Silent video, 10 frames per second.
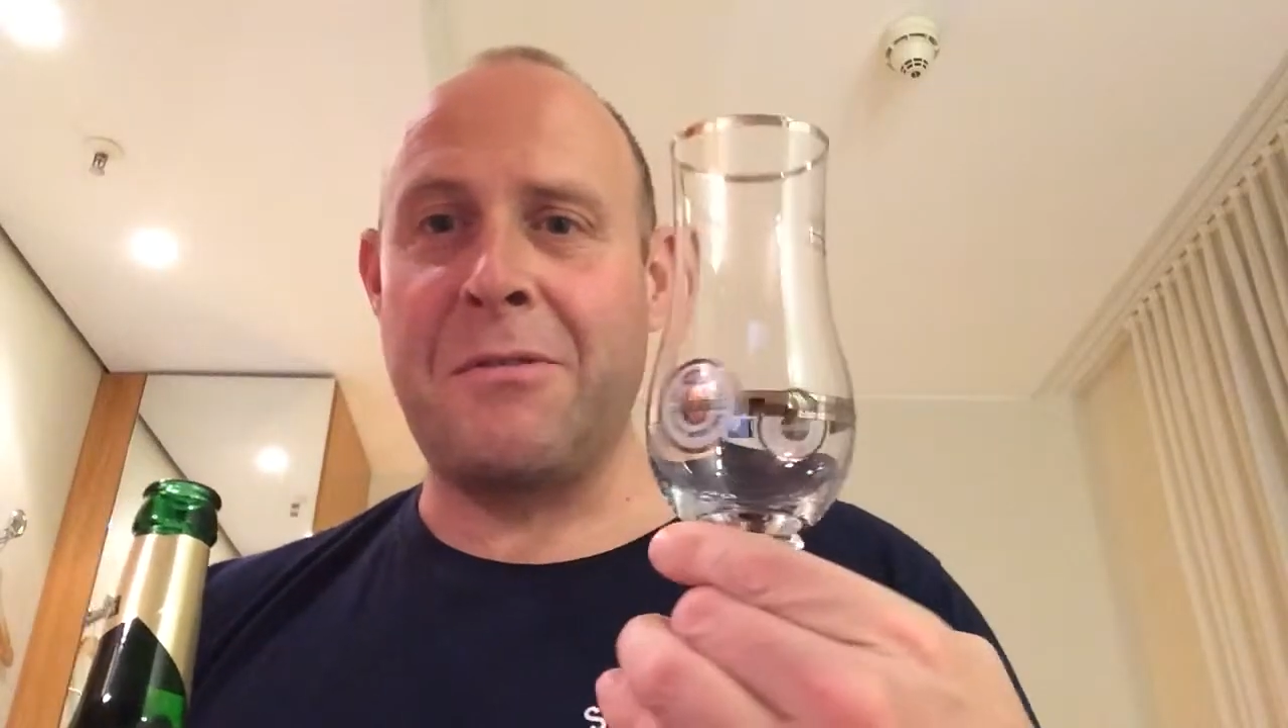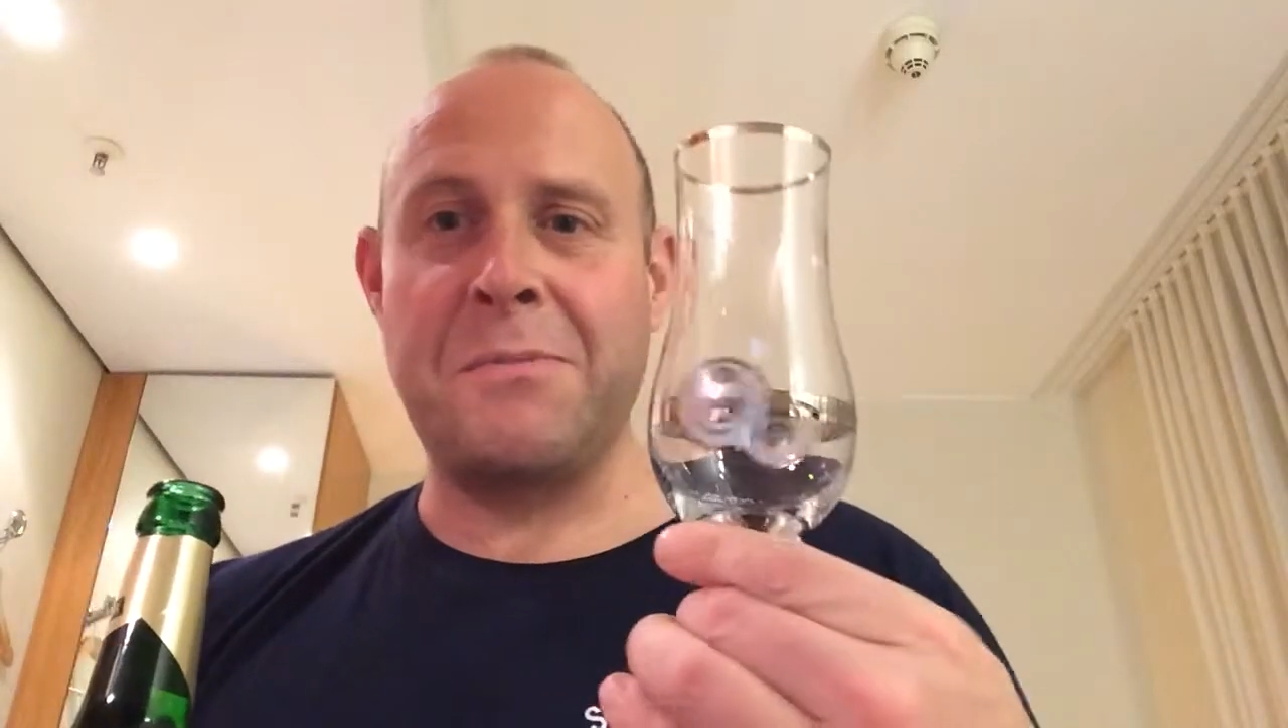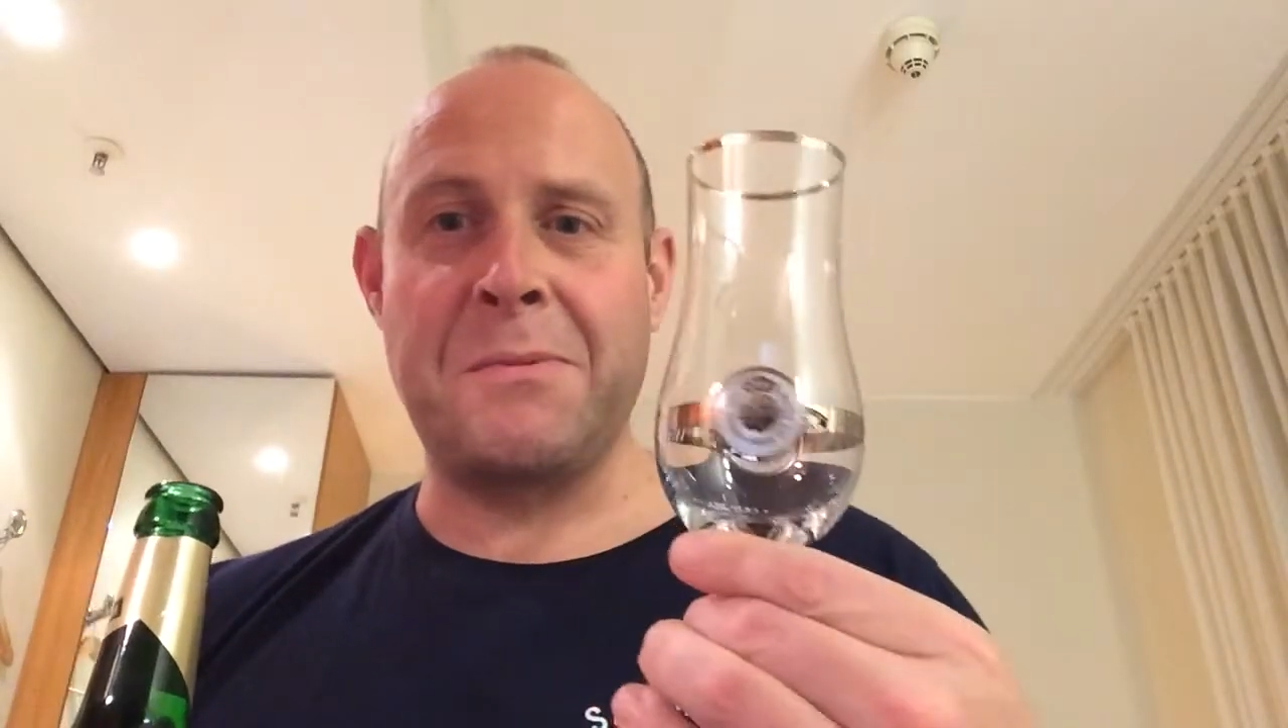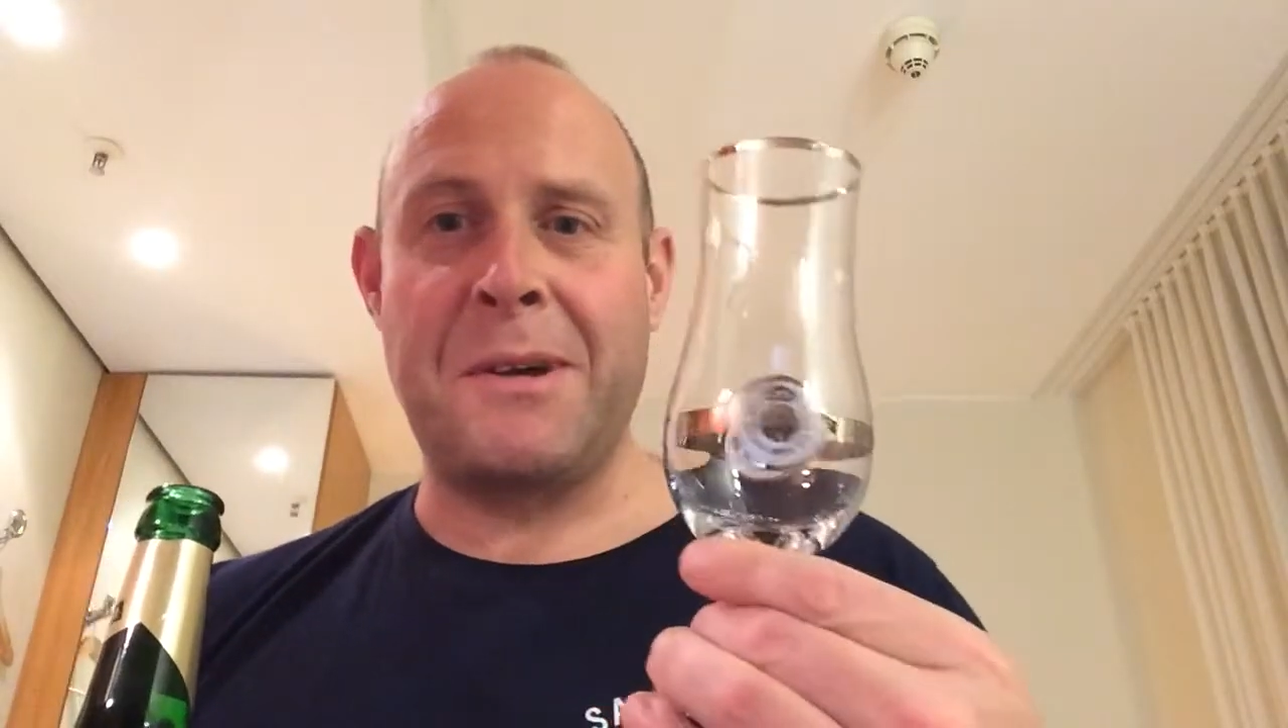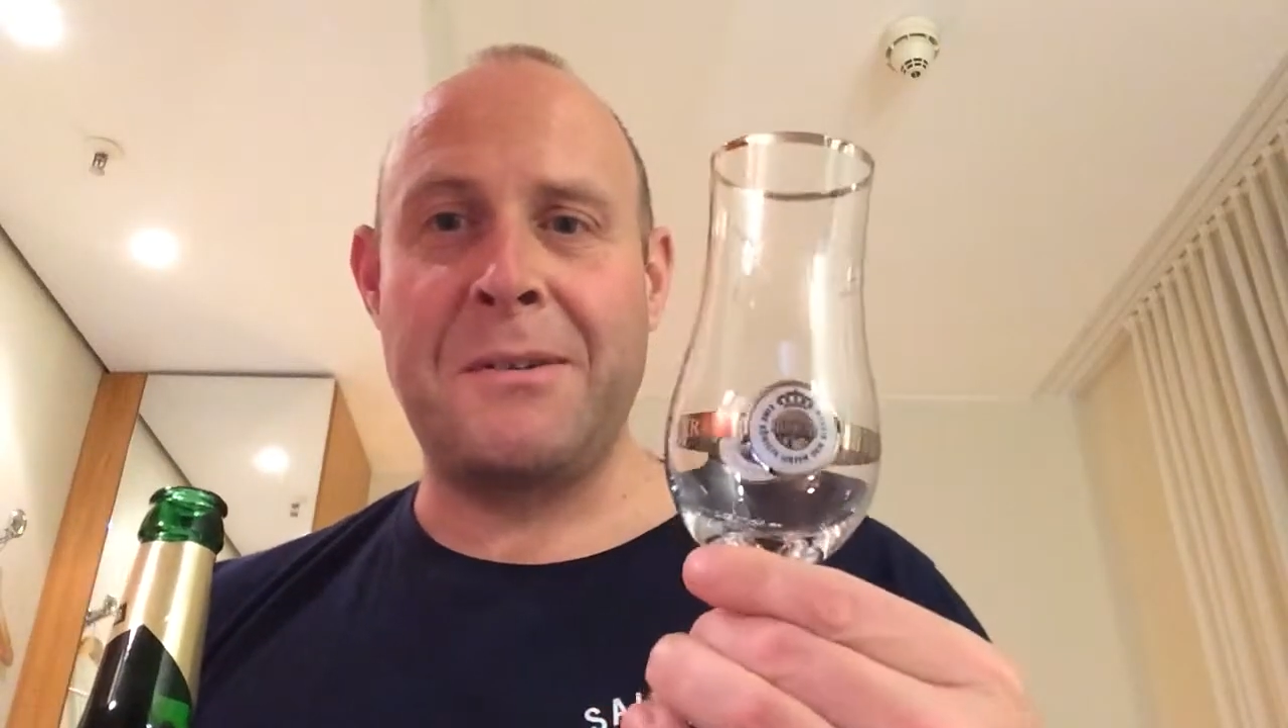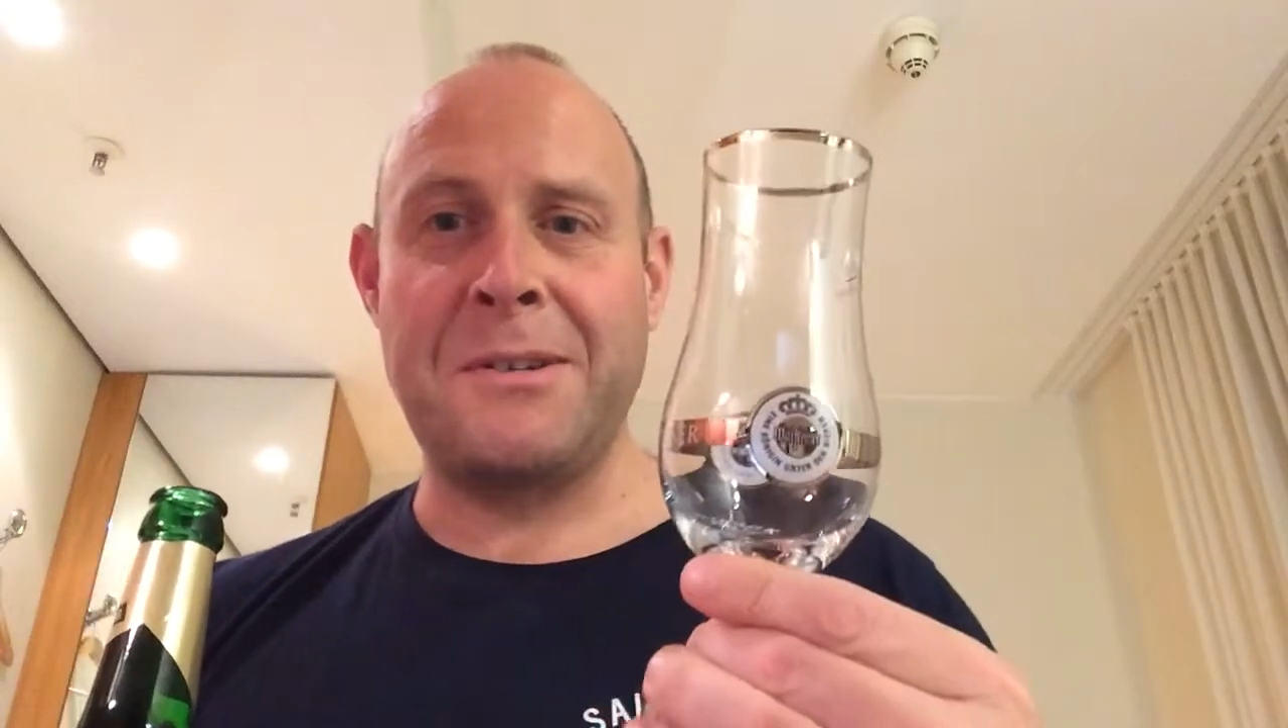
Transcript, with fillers: room as well.